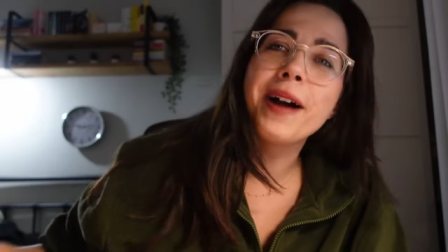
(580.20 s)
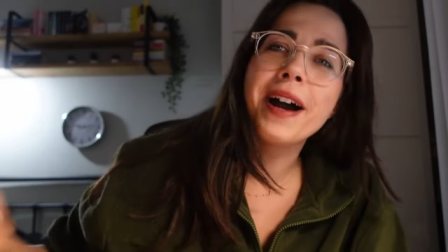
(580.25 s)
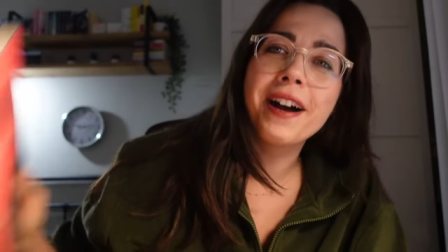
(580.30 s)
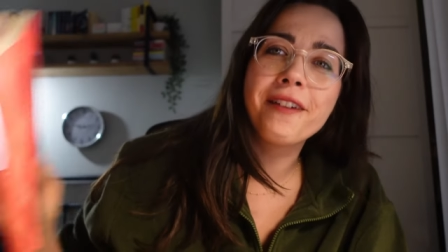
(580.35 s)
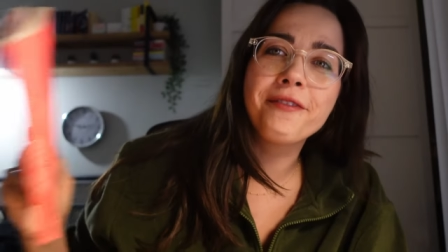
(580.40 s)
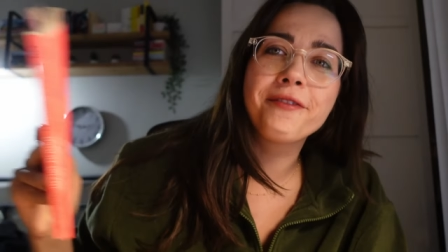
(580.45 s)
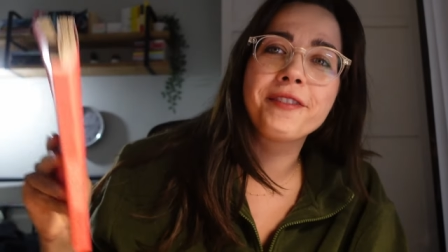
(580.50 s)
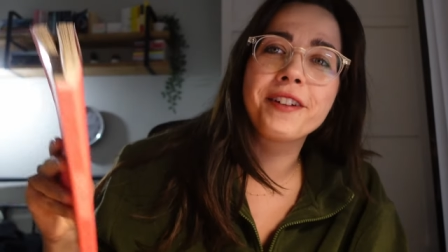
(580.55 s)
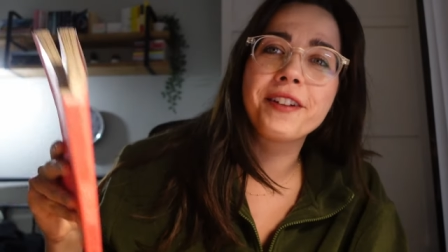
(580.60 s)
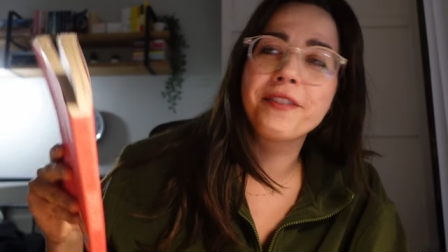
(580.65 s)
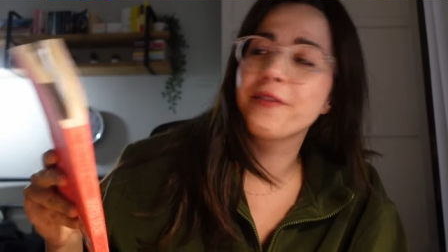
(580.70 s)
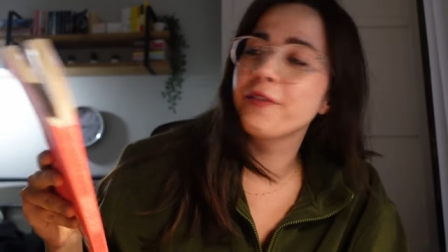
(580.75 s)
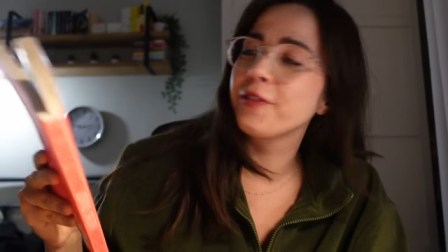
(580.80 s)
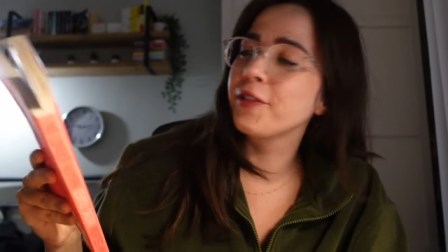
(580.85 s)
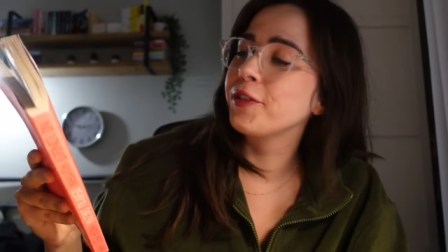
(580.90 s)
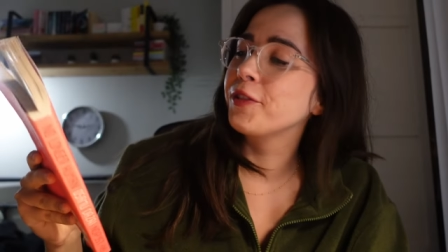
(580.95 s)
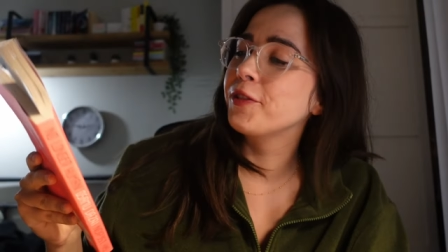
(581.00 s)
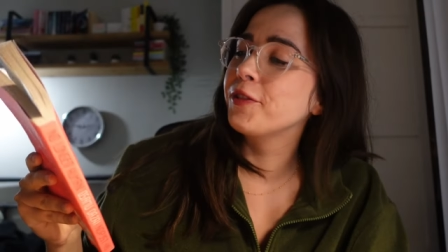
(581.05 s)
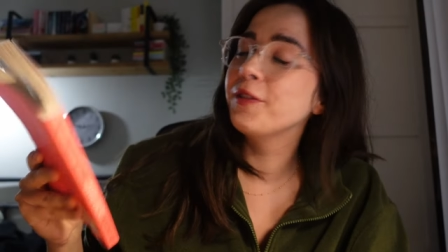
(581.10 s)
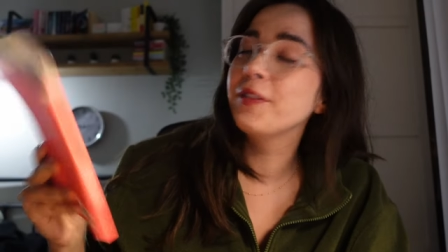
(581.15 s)
Halfway
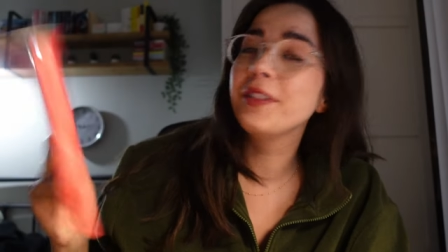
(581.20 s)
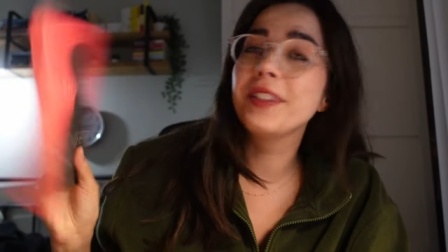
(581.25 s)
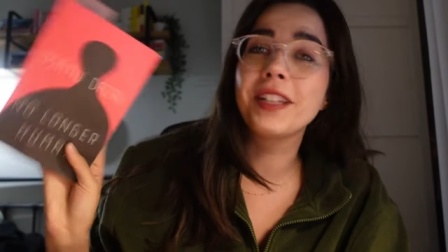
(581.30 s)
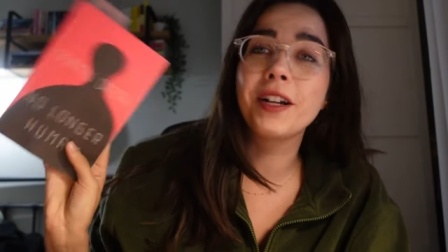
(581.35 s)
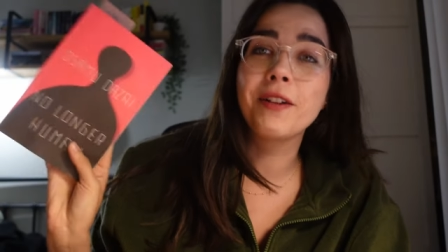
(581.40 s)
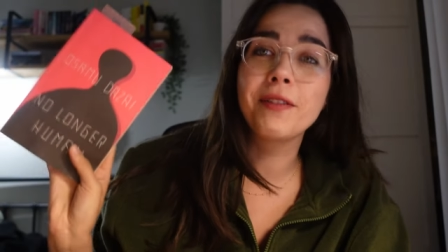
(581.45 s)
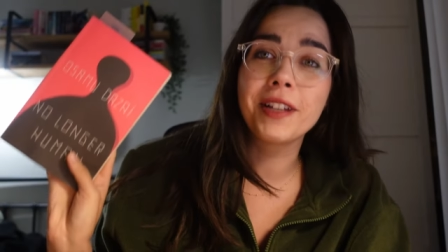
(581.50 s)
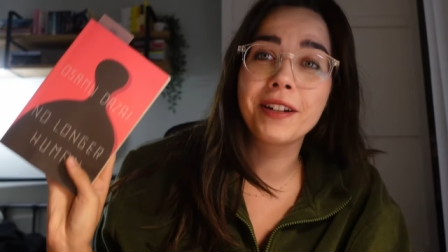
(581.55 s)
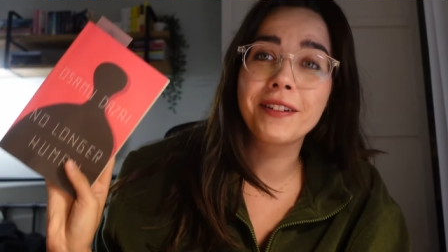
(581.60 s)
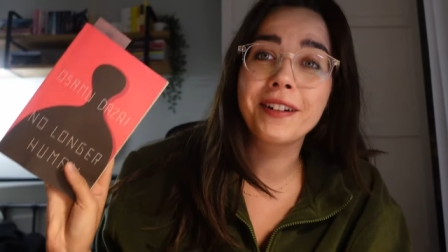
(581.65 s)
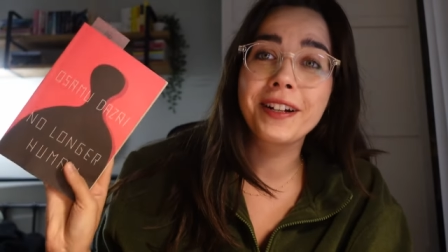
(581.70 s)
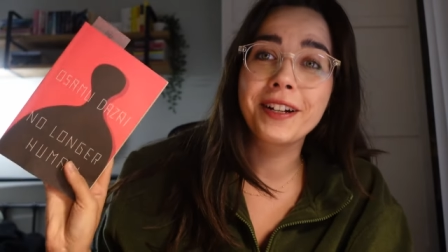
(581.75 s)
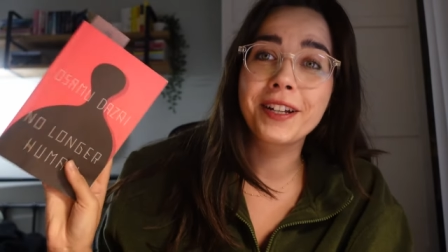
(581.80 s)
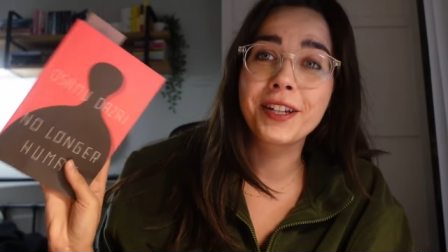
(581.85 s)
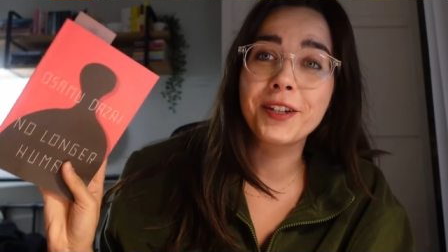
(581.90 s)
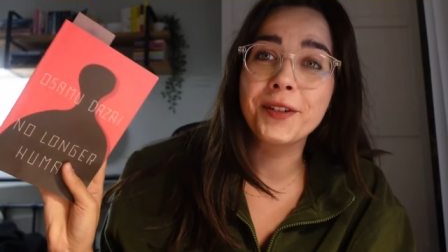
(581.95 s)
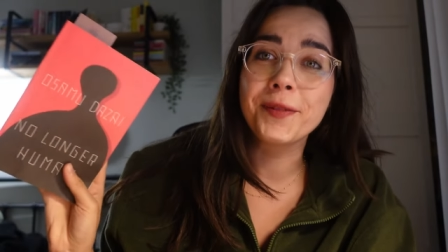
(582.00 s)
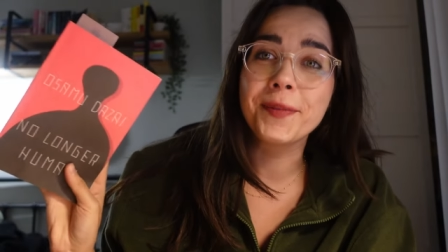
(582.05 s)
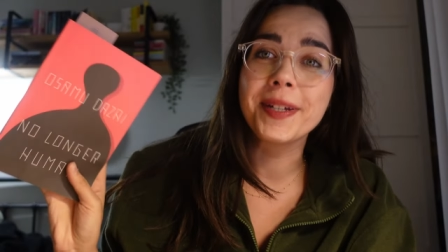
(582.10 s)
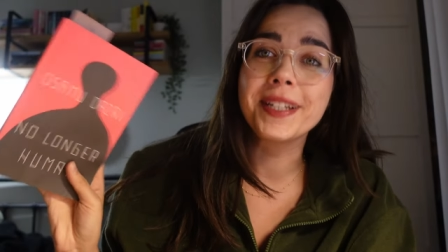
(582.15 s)
through No Longer
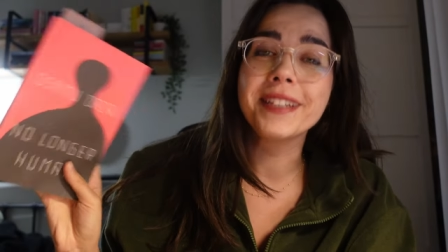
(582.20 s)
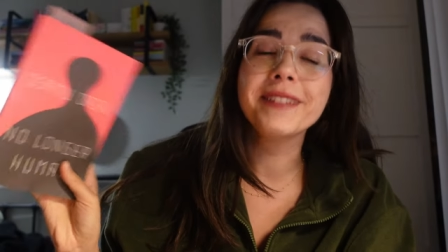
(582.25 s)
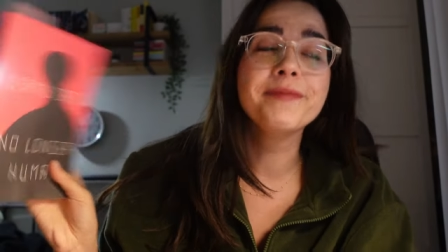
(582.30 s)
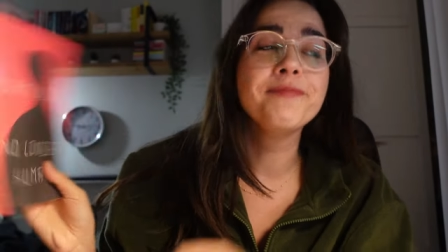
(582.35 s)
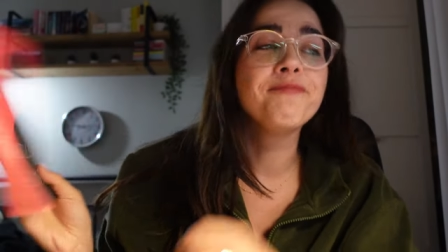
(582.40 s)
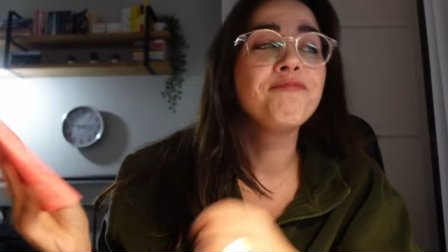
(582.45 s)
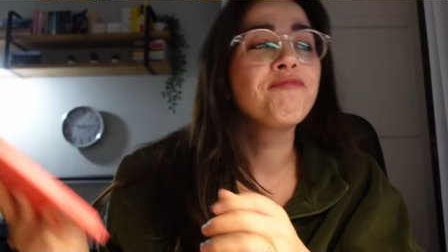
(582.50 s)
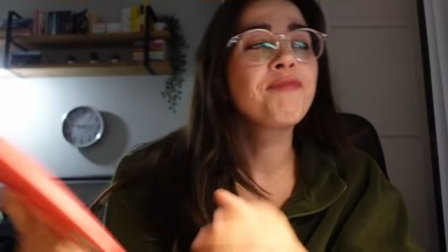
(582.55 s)
Human,